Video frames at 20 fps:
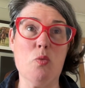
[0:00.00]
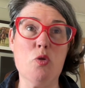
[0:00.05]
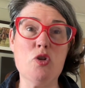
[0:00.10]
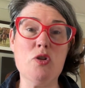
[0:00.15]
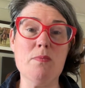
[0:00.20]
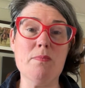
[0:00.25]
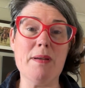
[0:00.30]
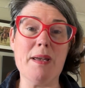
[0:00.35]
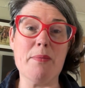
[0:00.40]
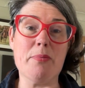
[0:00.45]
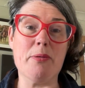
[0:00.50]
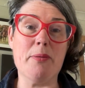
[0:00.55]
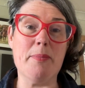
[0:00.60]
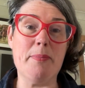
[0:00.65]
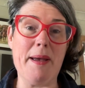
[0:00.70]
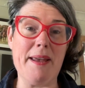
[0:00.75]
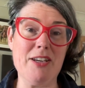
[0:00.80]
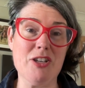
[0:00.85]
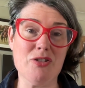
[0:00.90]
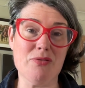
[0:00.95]
wouldn't be a
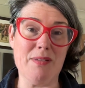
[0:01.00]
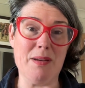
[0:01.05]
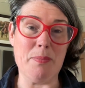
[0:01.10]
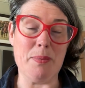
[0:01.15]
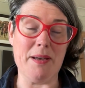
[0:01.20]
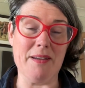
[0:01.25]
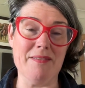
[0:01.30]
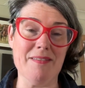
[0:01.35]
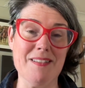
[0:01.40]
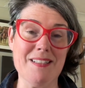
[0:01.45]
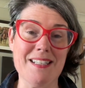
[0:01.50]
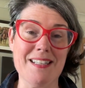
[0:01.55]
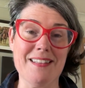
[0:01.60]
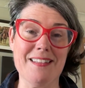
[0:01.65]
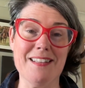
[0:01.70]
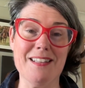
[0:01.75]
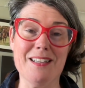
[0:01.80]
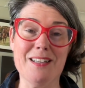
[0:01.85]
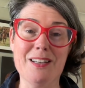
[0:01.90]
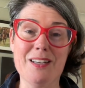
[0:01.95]
probationary period
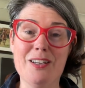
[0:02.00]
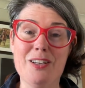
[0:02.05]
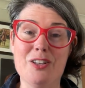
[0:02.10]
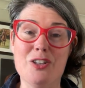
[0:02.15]
in the